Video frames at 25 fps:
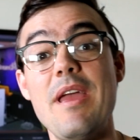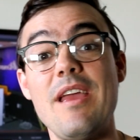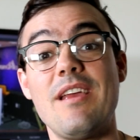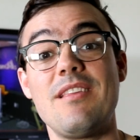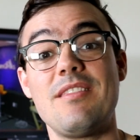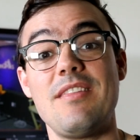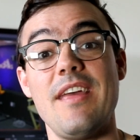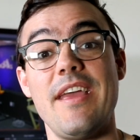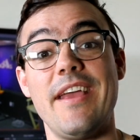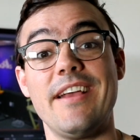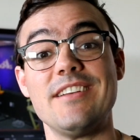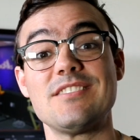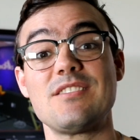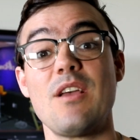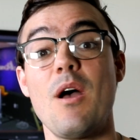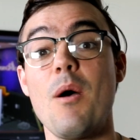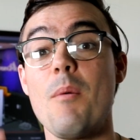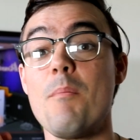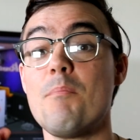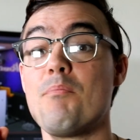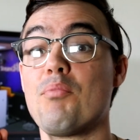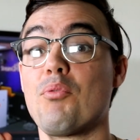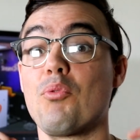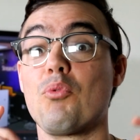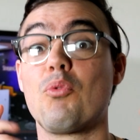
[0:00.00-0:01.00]
big things:
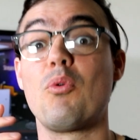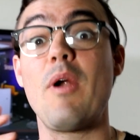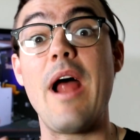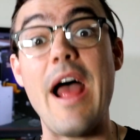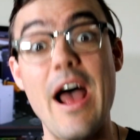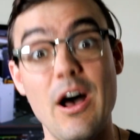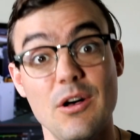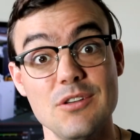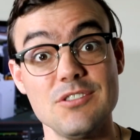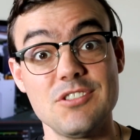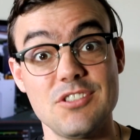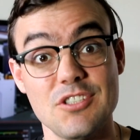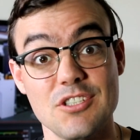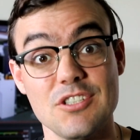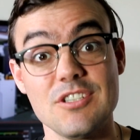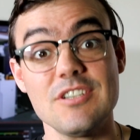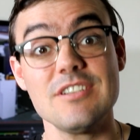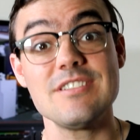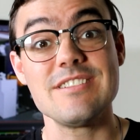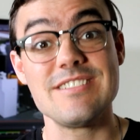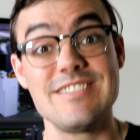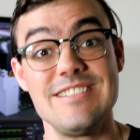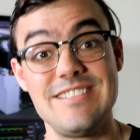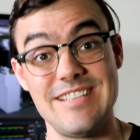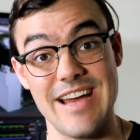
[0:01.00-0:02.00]

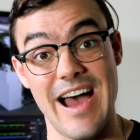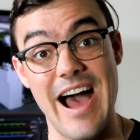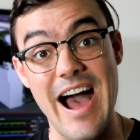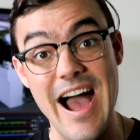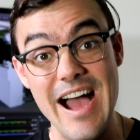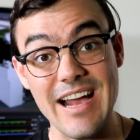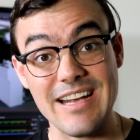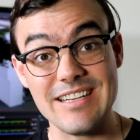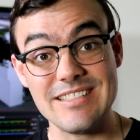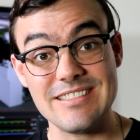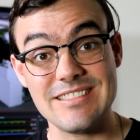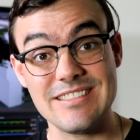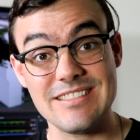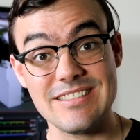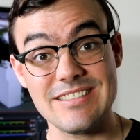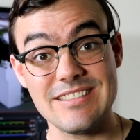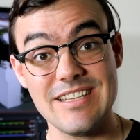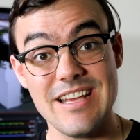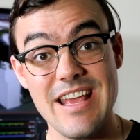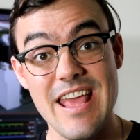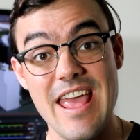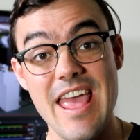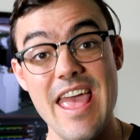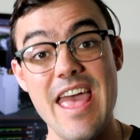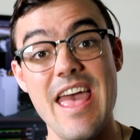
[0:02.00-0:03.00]
browser docs.
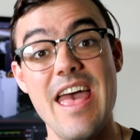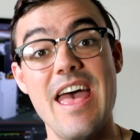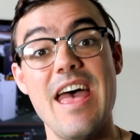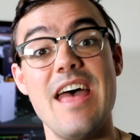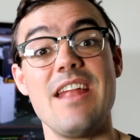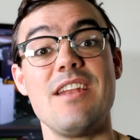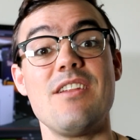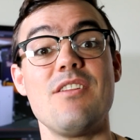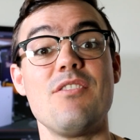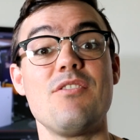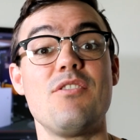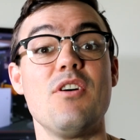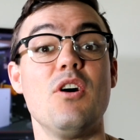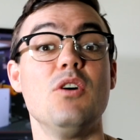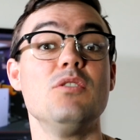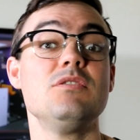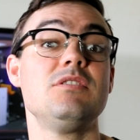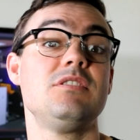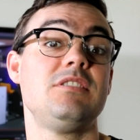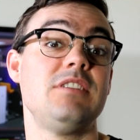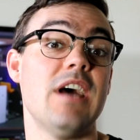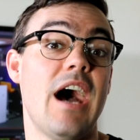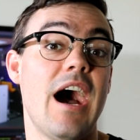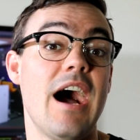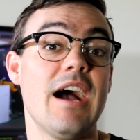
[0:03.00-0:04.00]
And
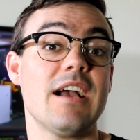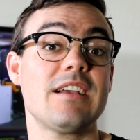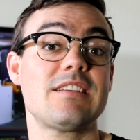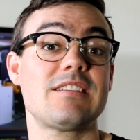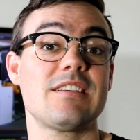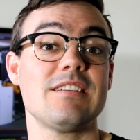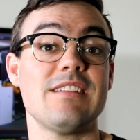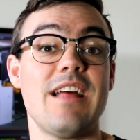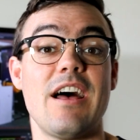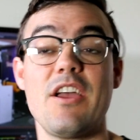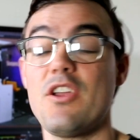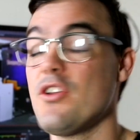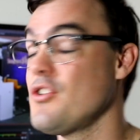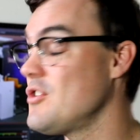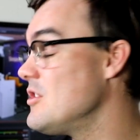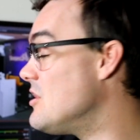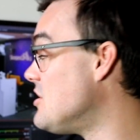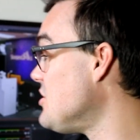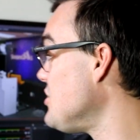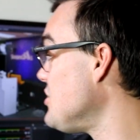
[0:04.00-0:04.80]
those docs allow you to